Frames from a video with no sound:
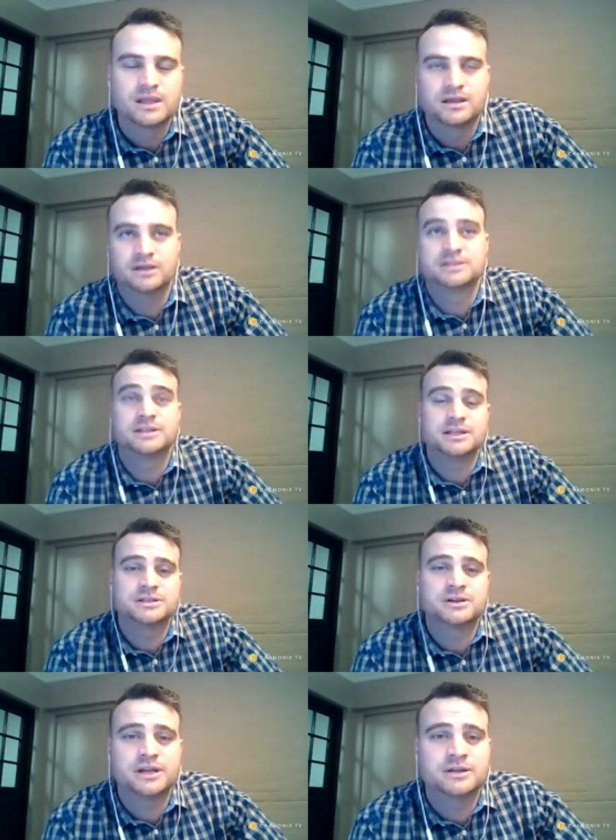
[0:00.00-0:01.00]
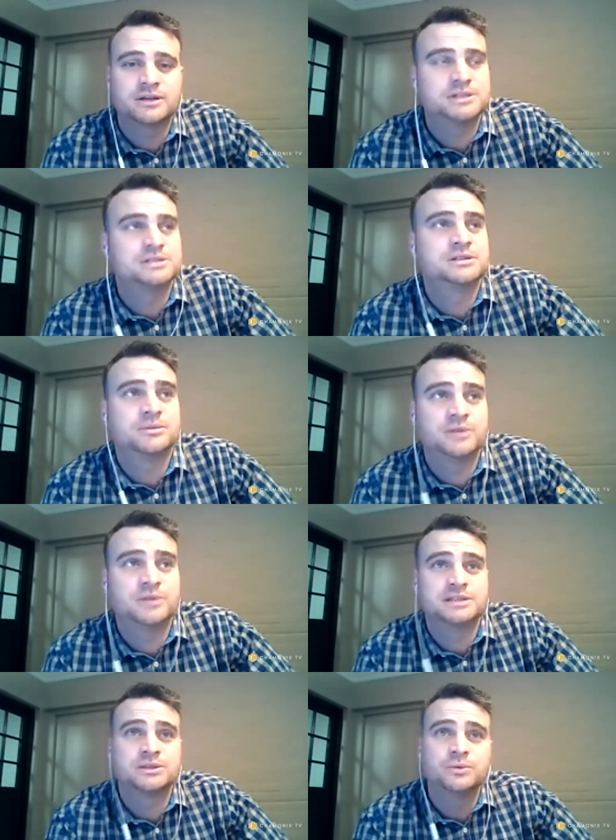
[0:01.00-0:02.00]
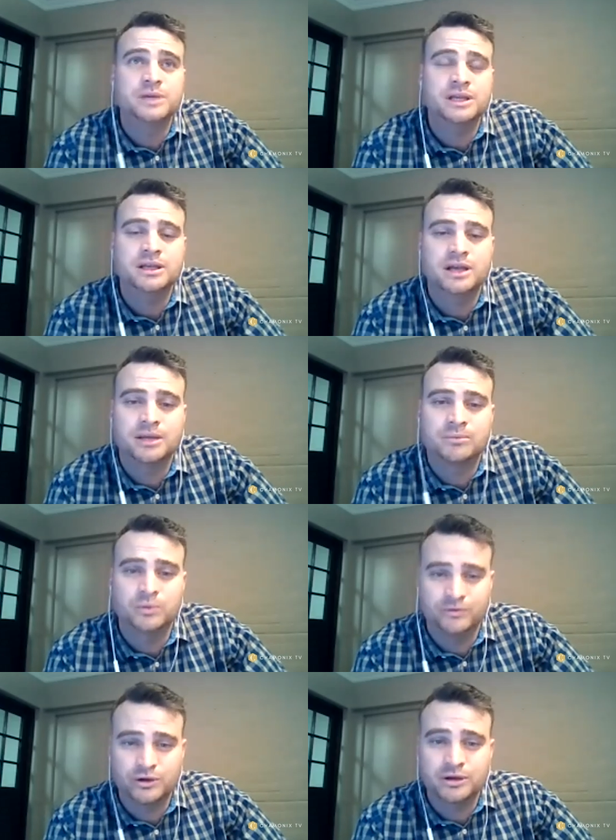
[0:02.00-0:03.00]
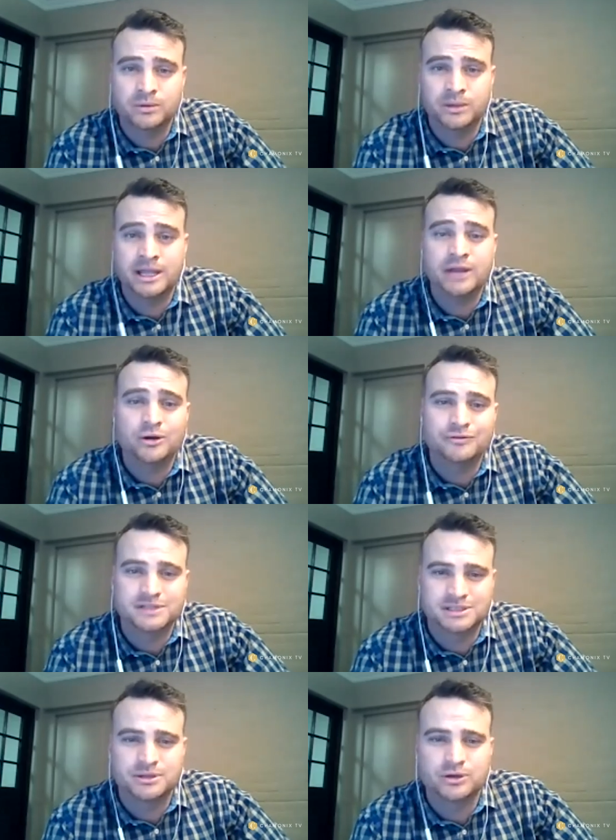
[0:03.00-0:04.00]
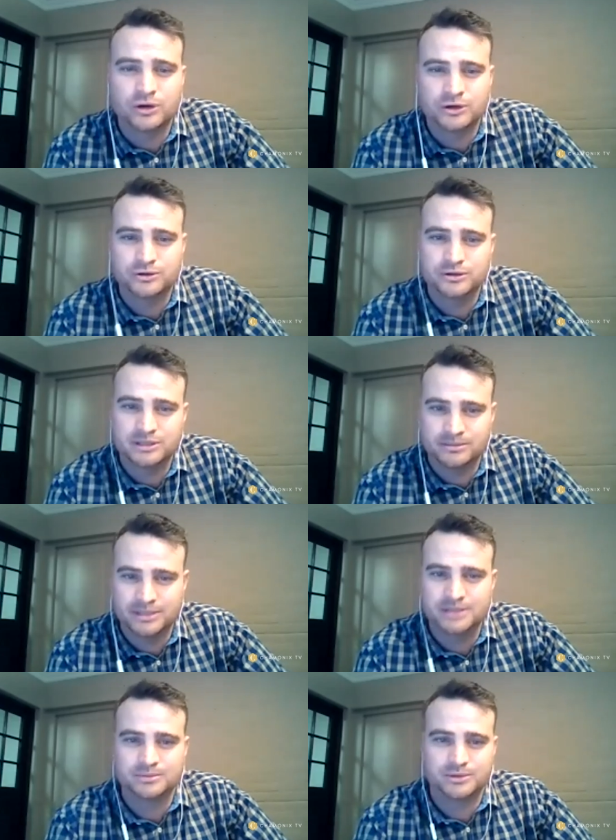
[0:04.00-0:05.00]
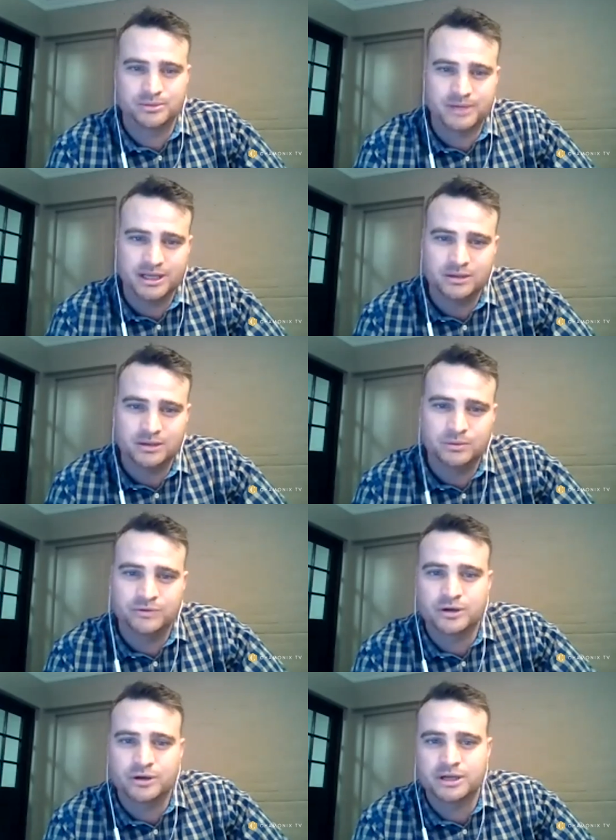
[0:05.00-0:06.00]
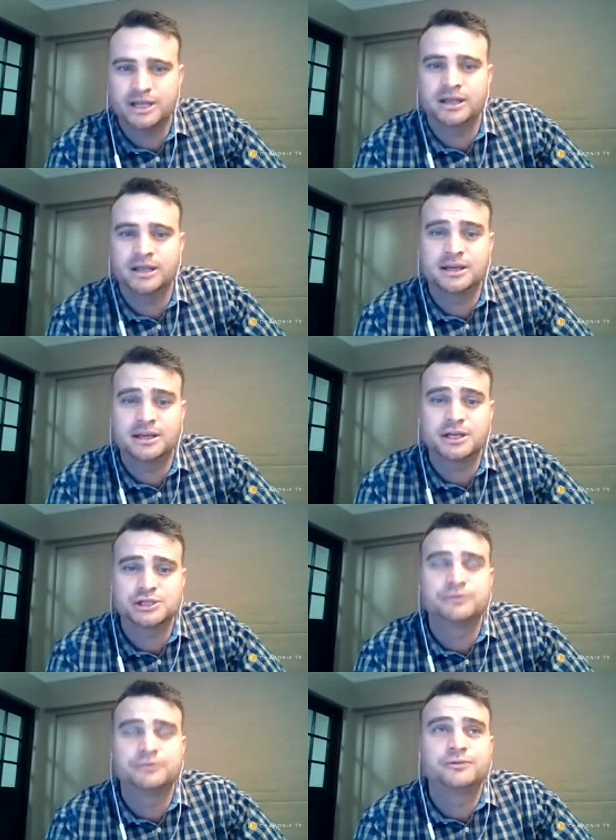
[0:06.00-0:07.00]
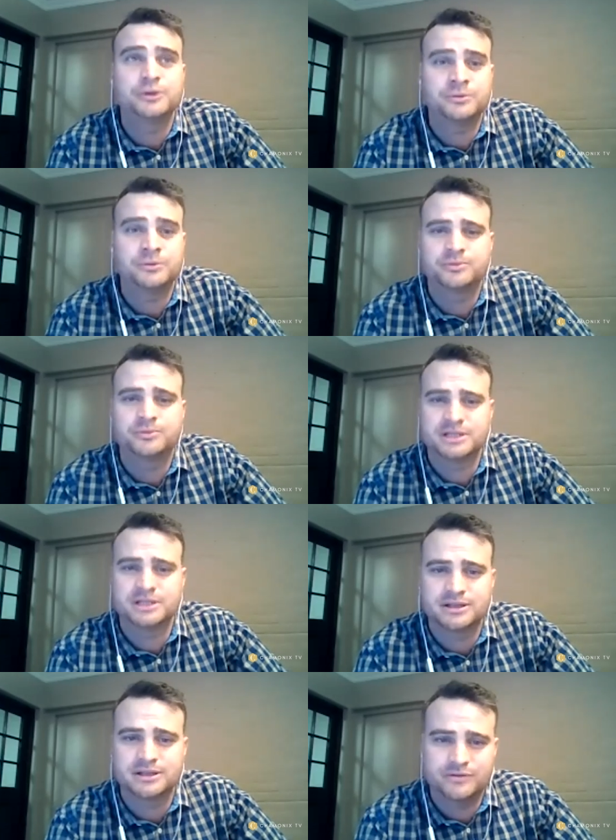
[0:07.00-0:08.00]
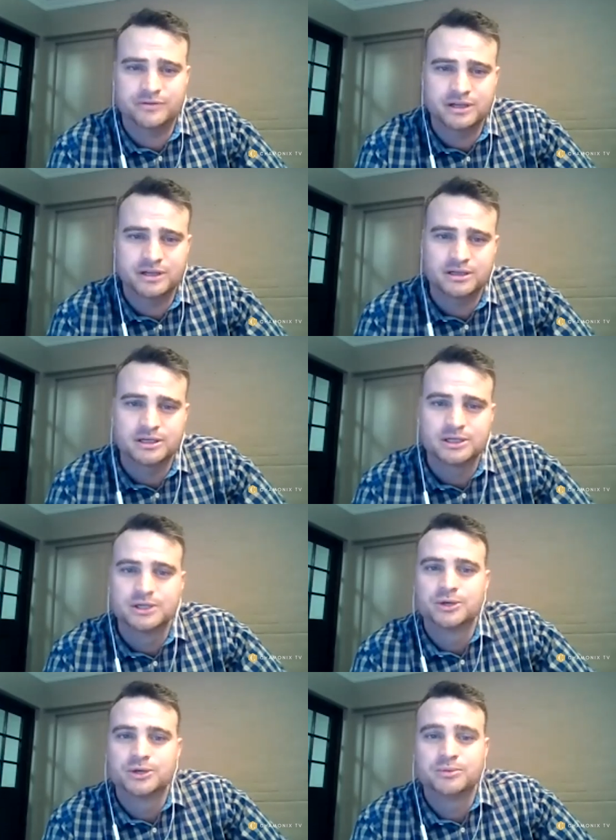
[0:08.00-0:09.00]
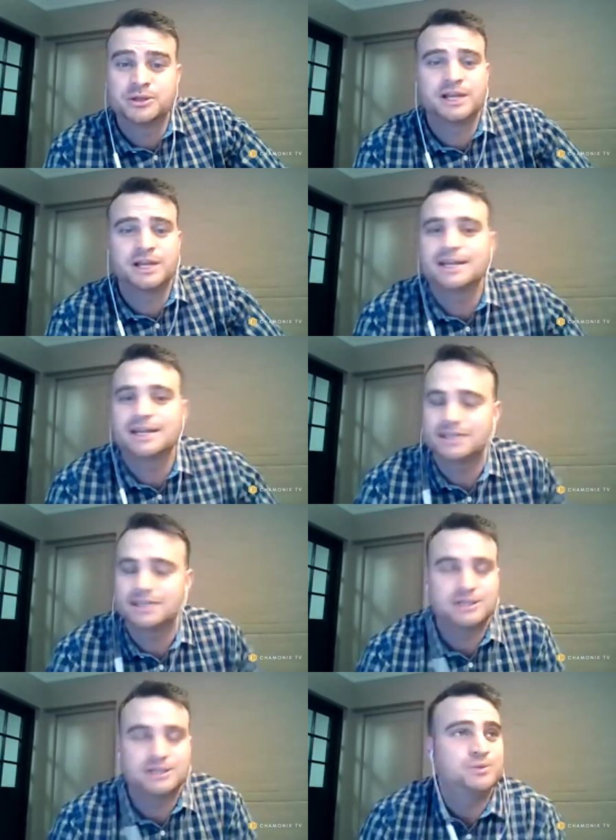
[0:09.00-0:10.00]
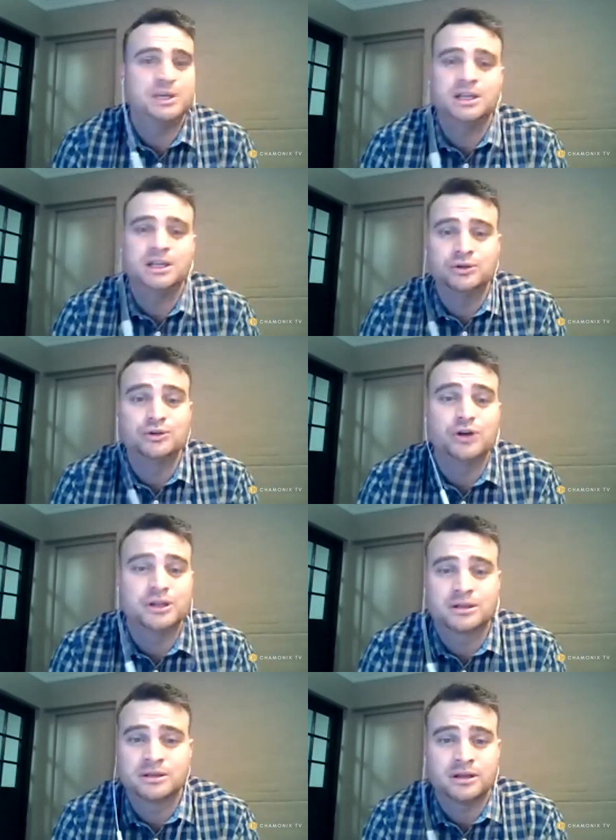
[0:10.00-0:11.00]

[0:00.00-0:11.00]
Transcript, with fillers: Yeah, so that's a great question, Samunai. So we um, we've got we head office in the Garden Route in Plettenberg Bay. We've got mm-hmm. a, a national fruit, footprint in South Africa, but the reality is we do not